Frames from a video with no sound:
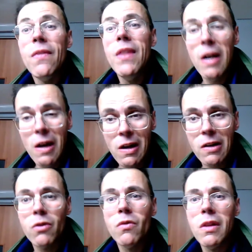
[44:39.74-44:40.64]
the
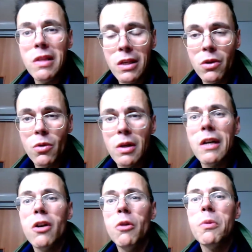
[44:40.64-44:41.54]
art of the deal.
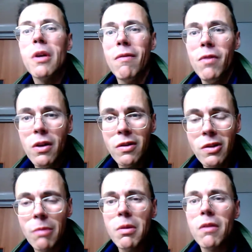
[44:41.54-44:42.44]
I hope you have learned
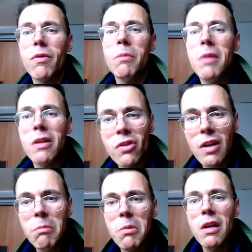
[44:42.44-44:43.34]
something from this
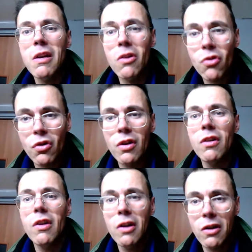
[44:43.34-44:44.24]
MK Ultra
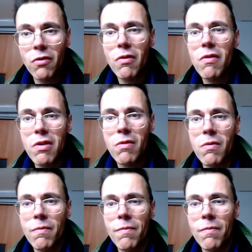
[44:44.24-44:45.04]
art of the deal.